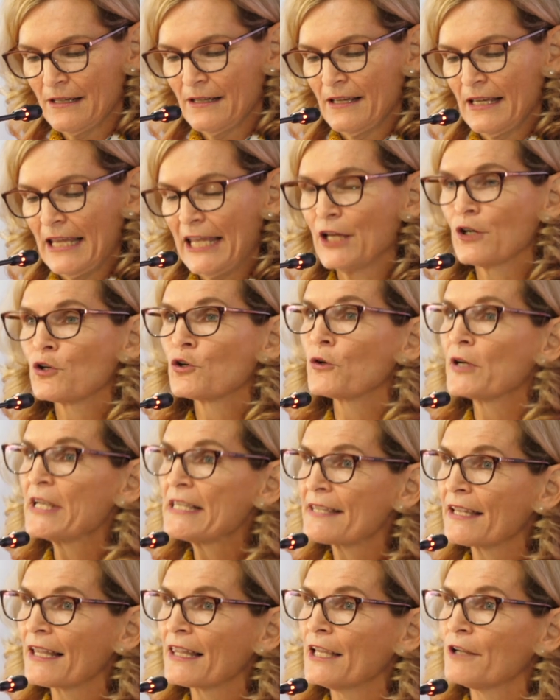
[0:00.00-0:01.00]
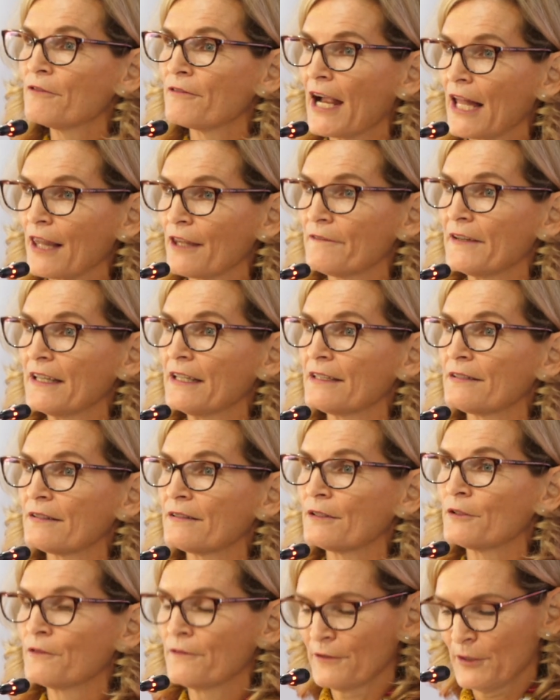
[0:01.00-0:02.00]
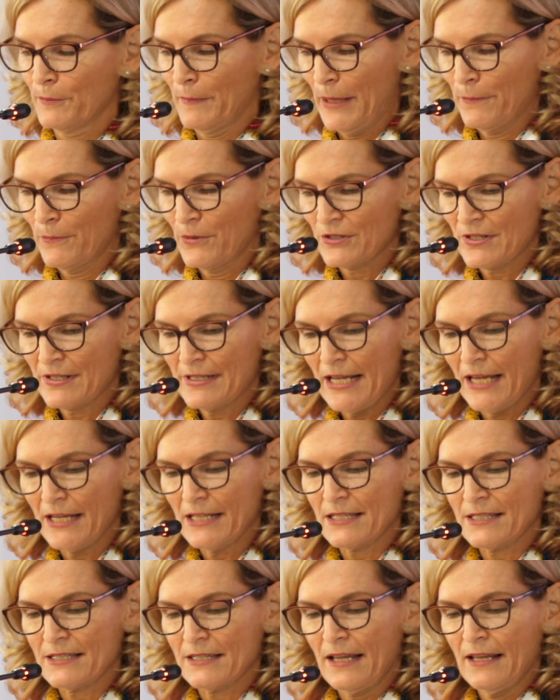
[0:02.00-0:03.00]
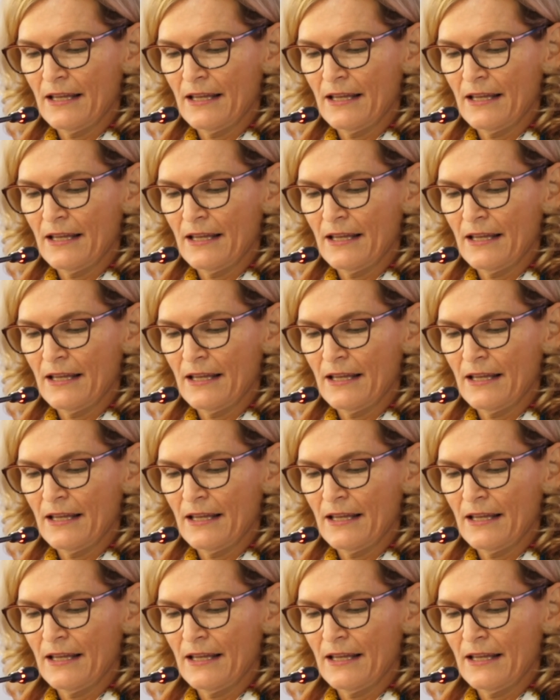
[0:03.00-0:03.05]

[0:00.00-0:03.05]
increasingly relevant for member states,